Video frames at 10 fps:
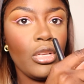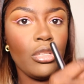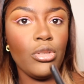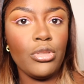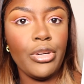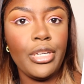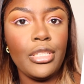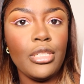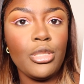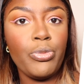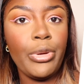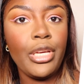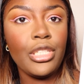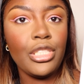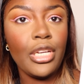Oh sorry, this
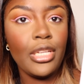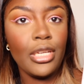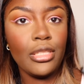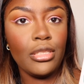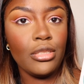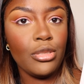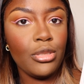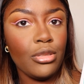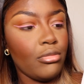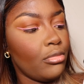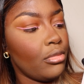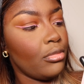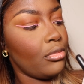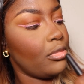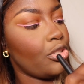pink shade and this,
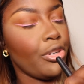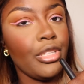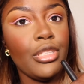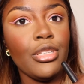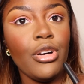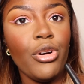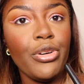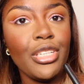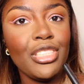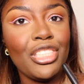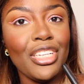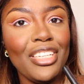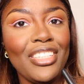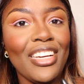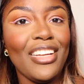sorry, the orange
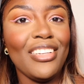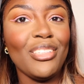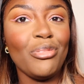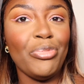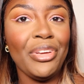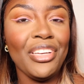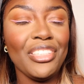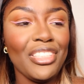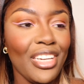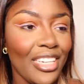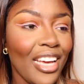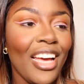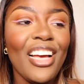shade and this pink shade.